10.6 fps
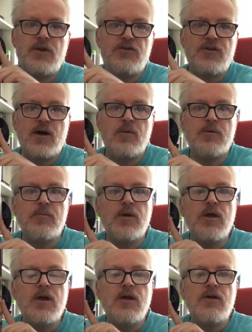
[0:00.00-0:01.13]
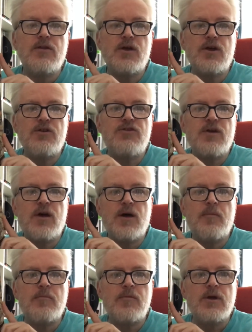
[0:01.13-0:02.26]
album that
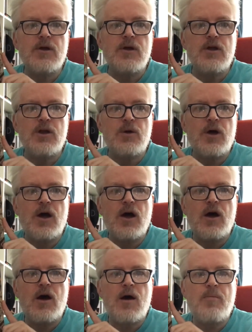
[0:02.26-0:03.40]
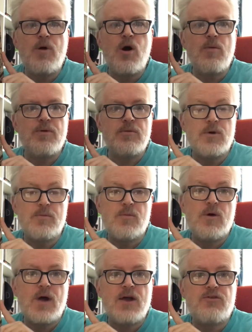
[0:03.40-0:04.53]
are pop,
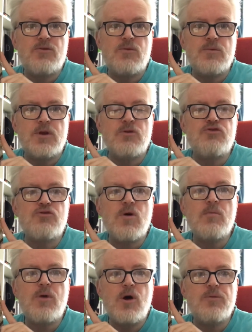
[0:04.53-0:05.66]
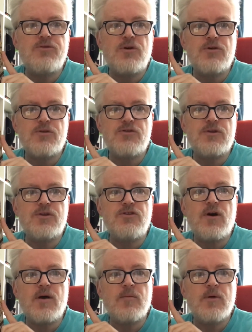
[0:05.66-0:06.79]
were actual strong pop songs at the
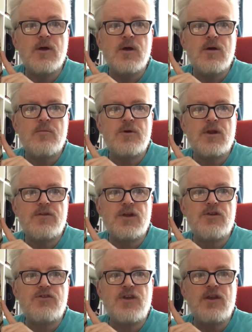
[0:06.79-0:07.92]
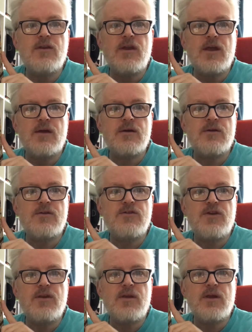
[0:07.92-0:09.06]
time, but I think sending
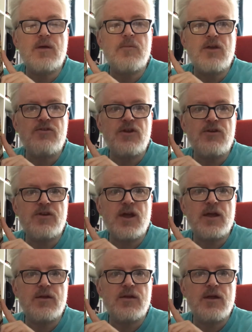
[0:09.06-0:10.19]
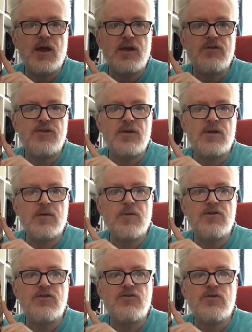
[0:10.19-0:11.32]
a message, Kate sending a
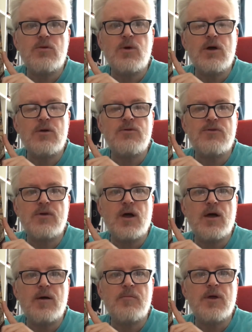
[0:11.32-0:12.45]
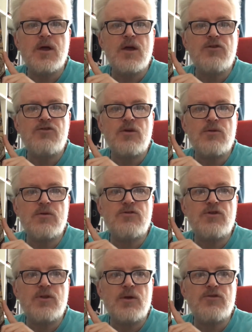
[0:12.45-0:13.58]
message to the world. So
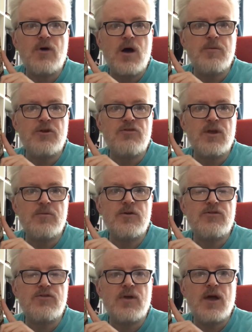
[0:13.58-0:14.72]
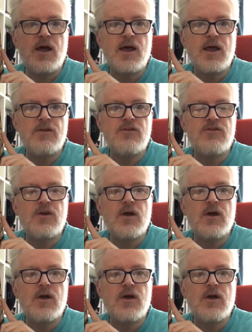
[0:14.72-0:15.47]
there was Army Dreamers and